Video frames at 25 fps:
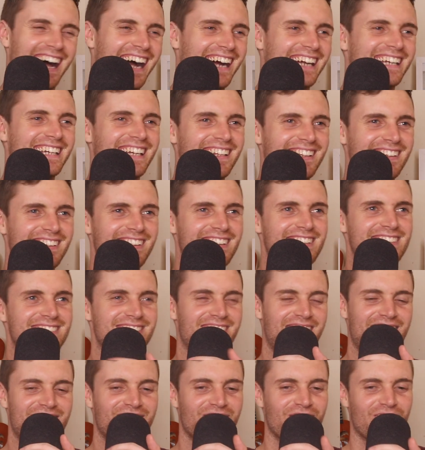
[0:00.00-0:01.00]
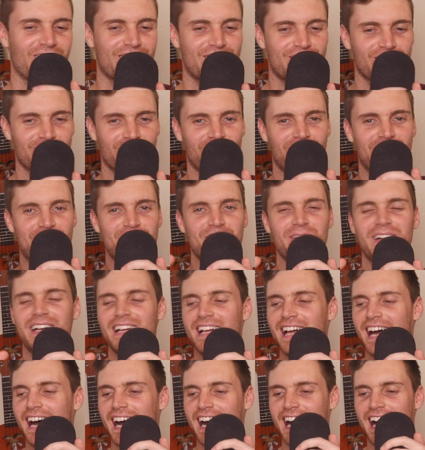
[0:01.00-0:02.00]
Keelan does great work. Good on
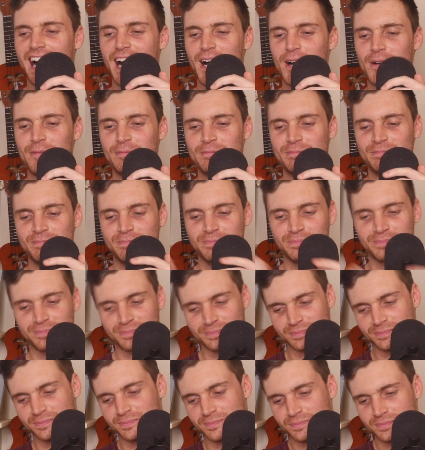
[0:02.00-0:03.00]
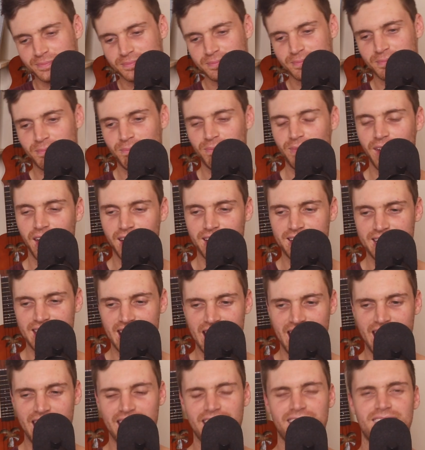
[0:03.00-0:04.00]
him.
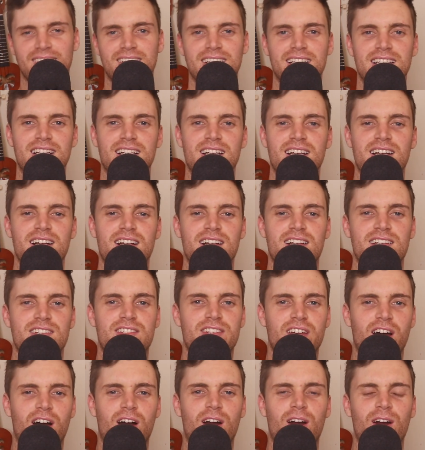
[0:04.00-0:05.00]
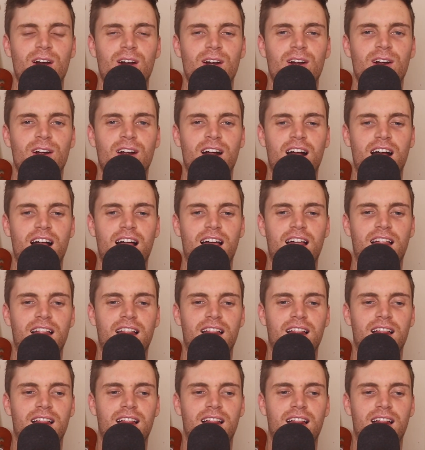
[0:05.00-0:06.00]
Yeah. So
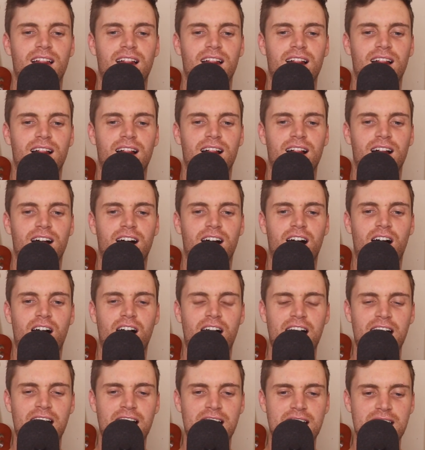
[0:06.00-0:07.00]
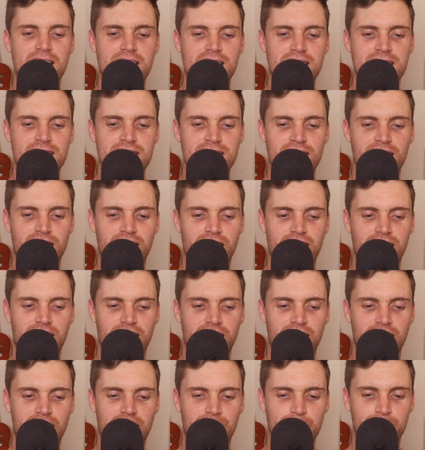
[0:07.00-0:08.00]
I
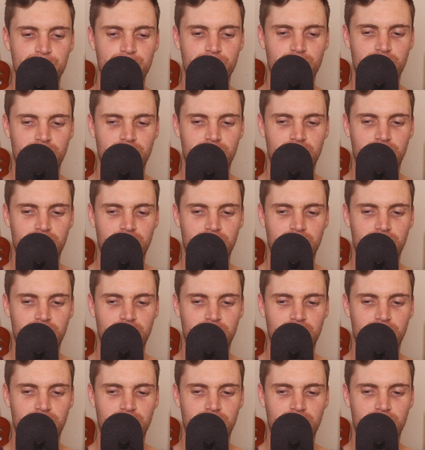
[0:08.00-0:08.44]
am